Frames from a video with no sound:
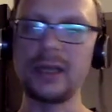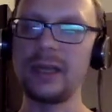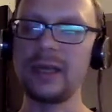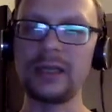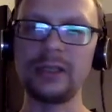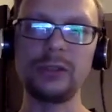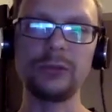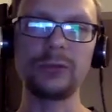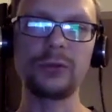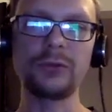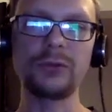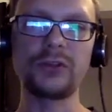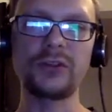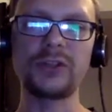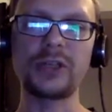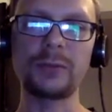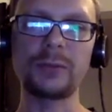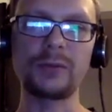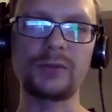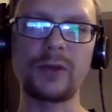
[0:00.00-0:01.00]
And you would do the
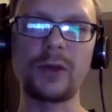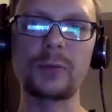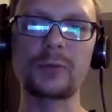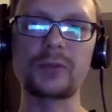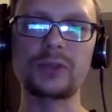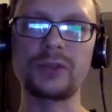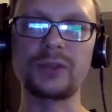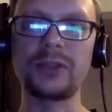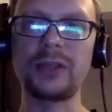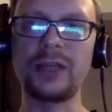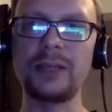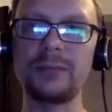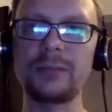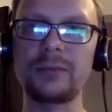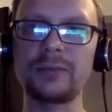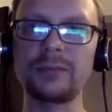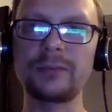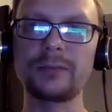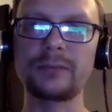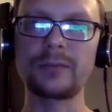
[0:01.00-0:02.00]
same with option type.
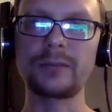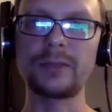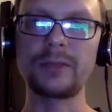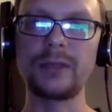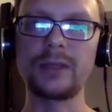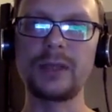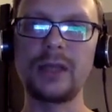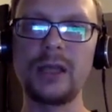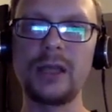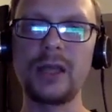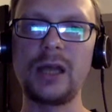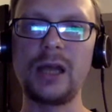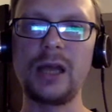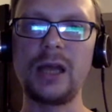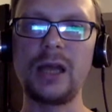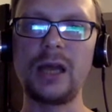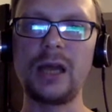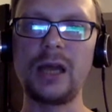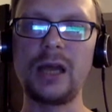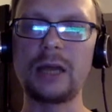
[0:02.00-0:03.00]

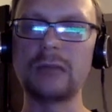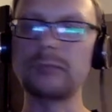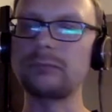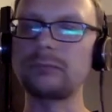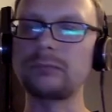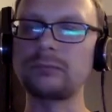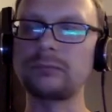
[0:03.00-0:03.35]
I